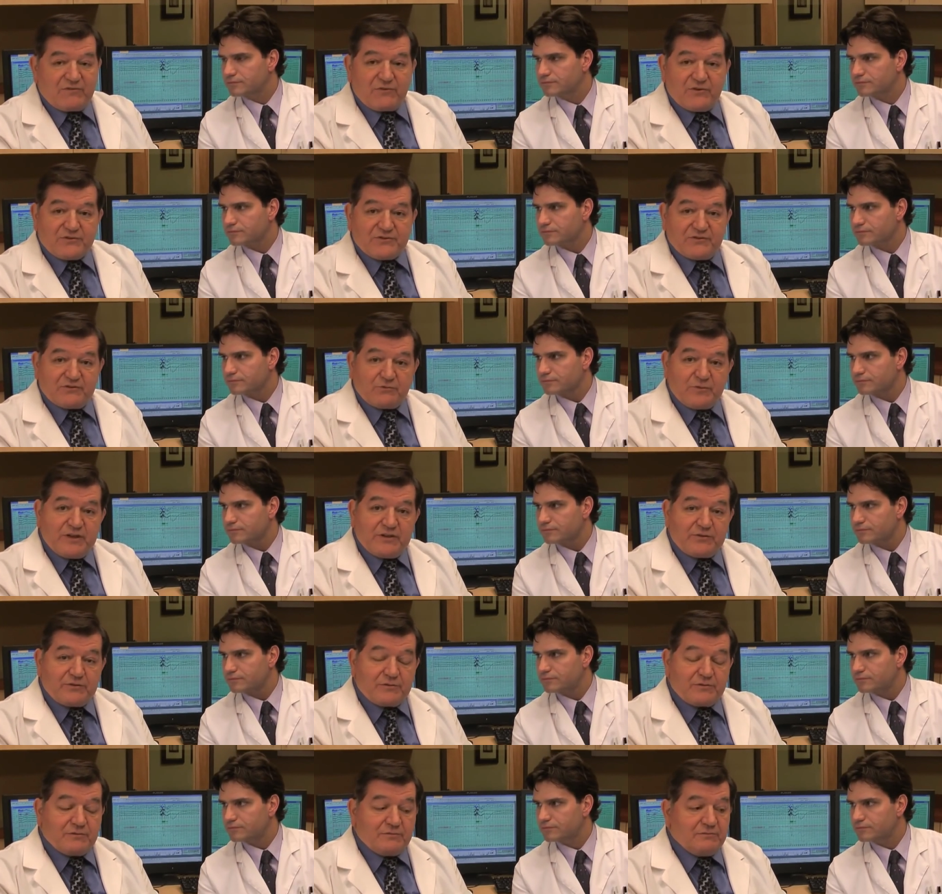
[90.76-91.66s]
Speaker 1: versus
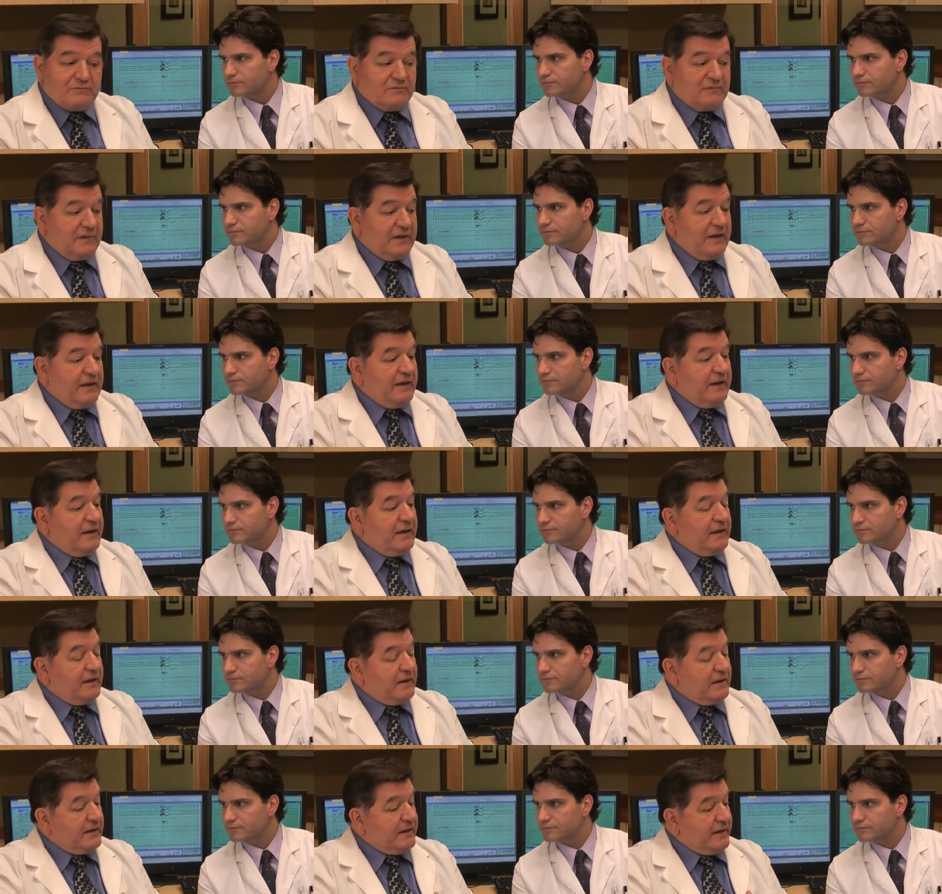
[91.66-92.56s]
winter.
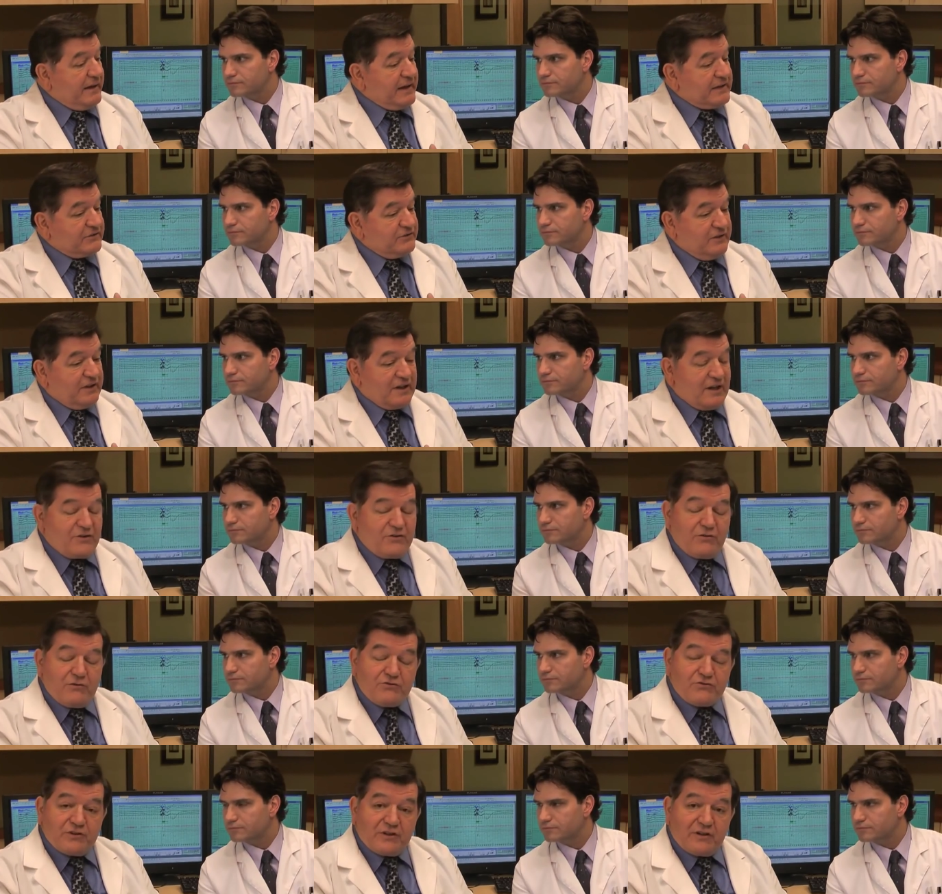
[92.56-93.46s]
It's not
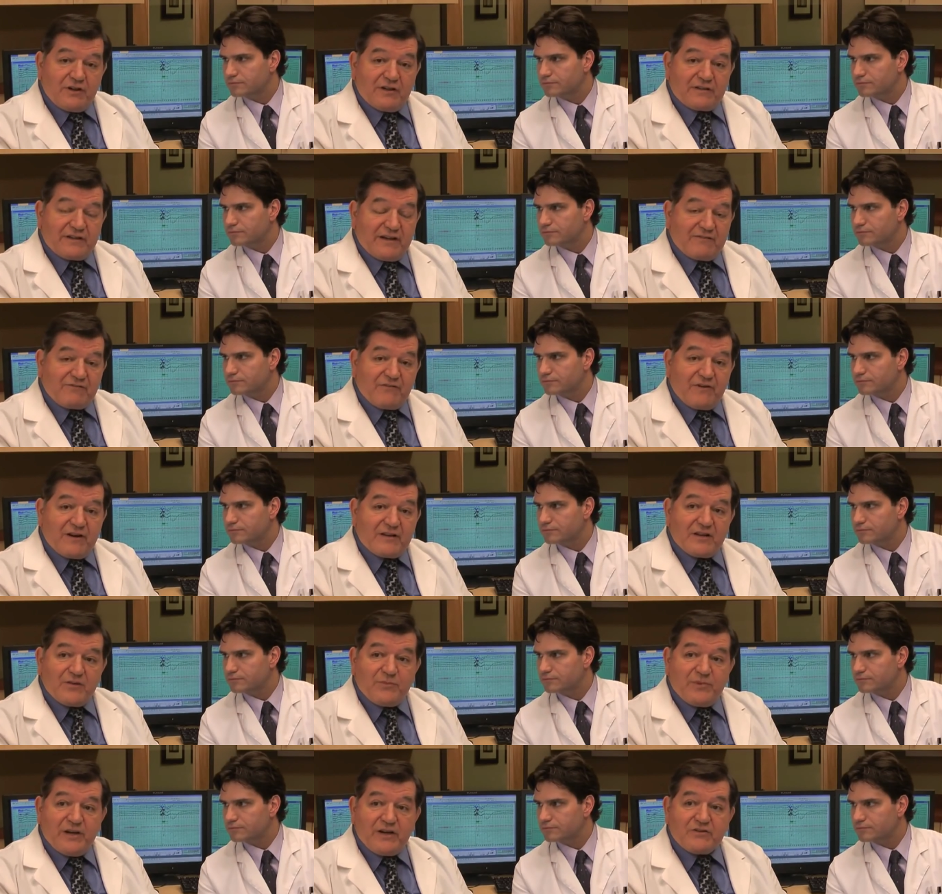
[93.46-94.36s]
unusual at all that I
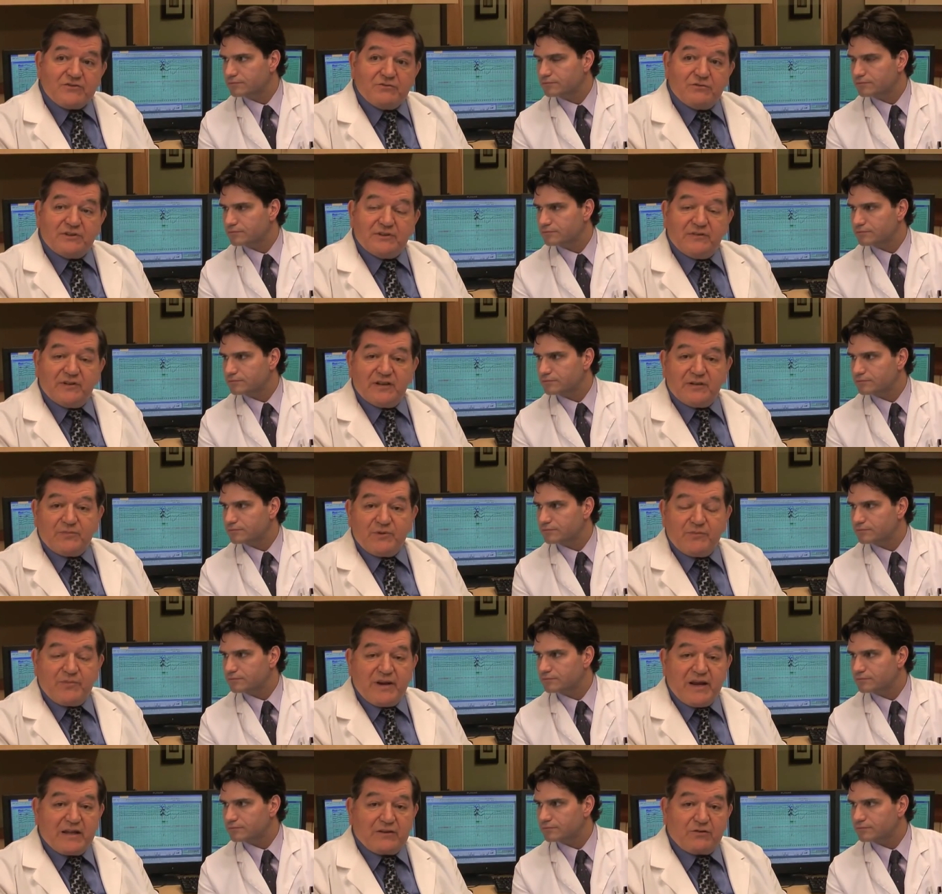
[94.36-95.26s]
find that patients who develop
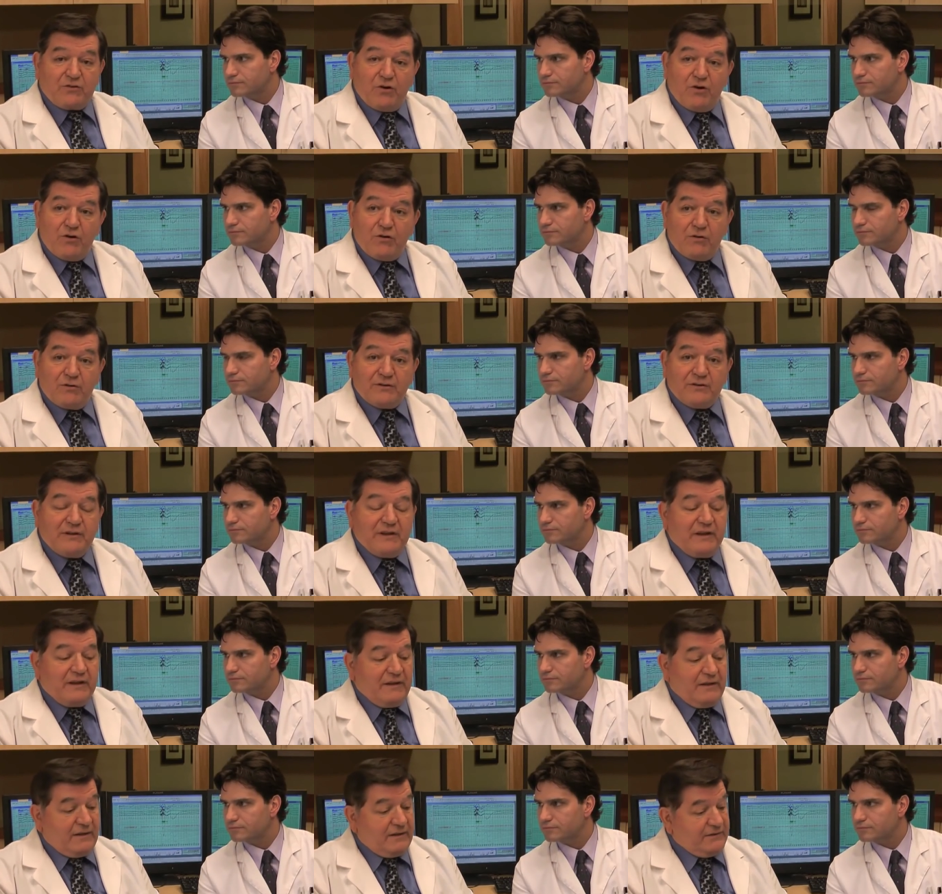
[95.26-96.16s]
a bad cold,
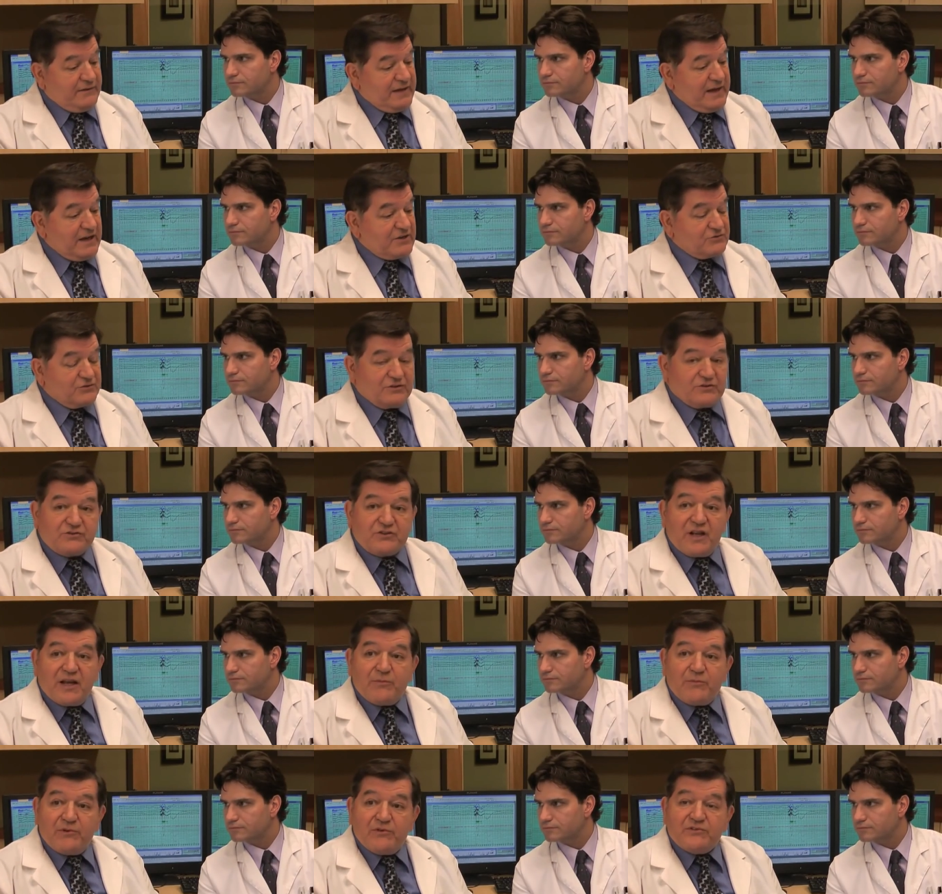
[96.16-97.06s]
they actually
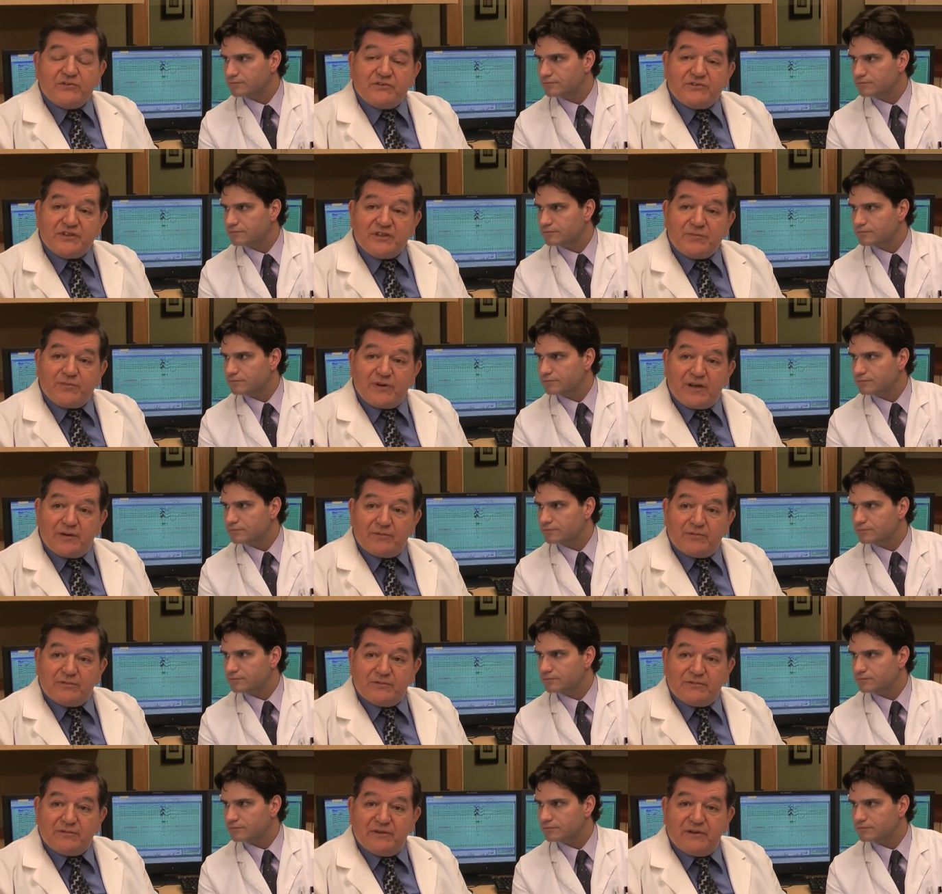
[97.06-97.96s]
stop using CPAP.
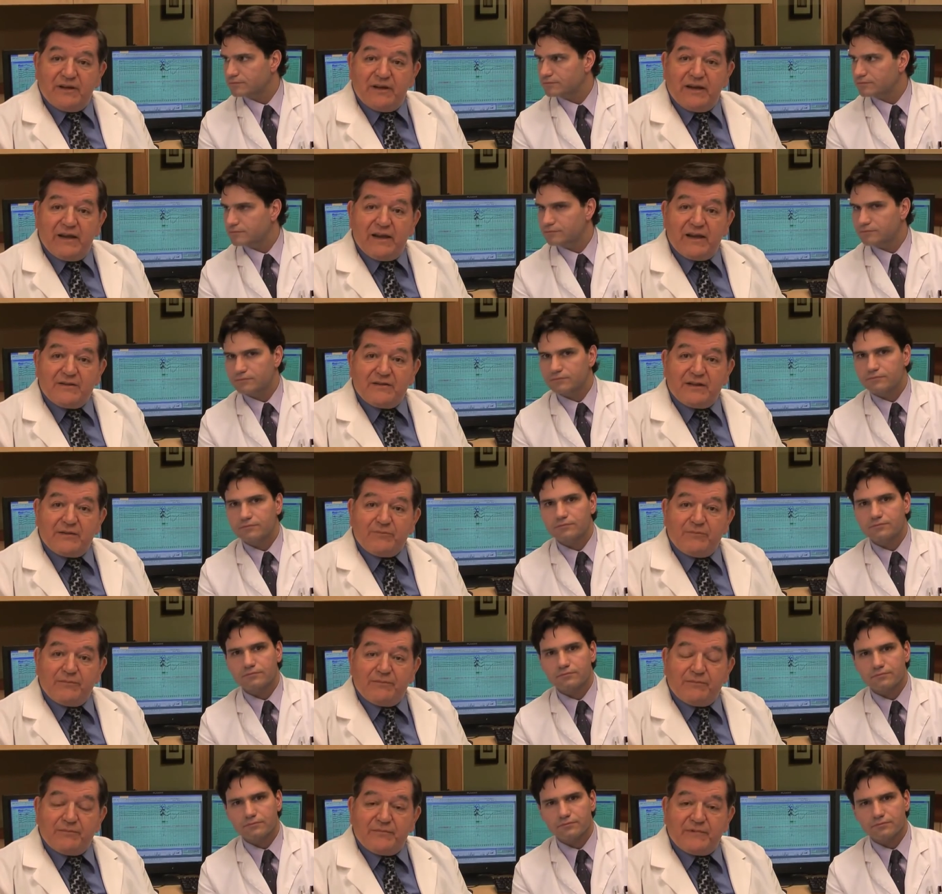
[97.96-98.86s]
And
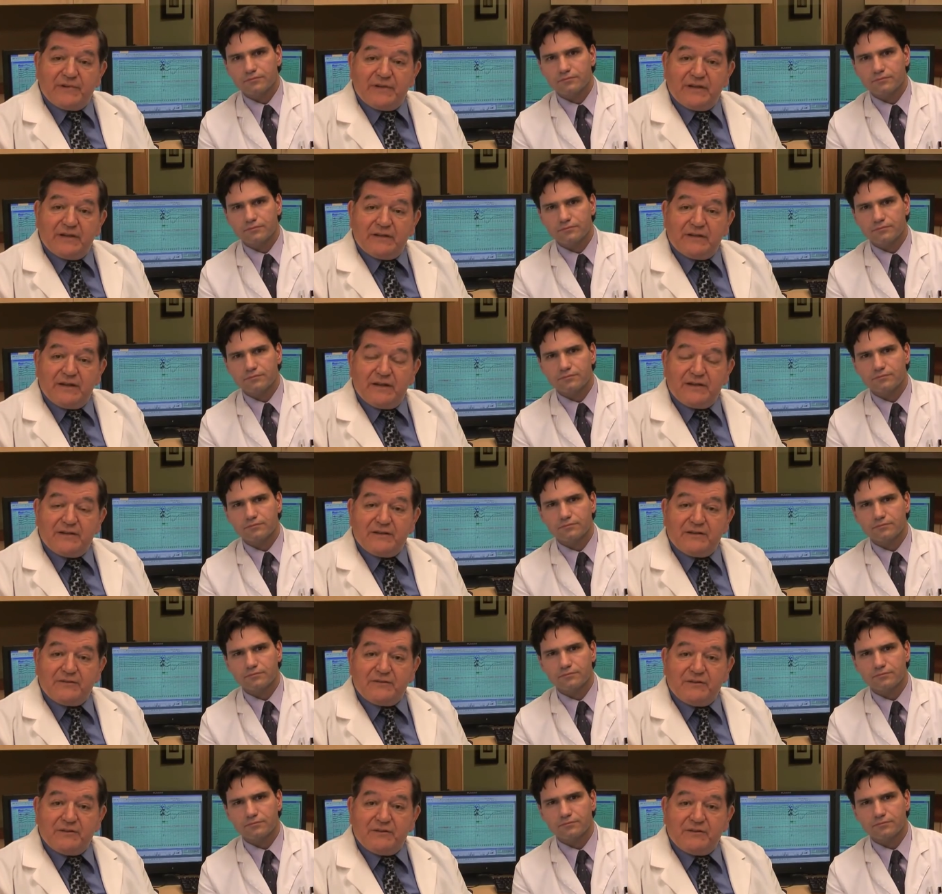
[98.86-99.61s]
that and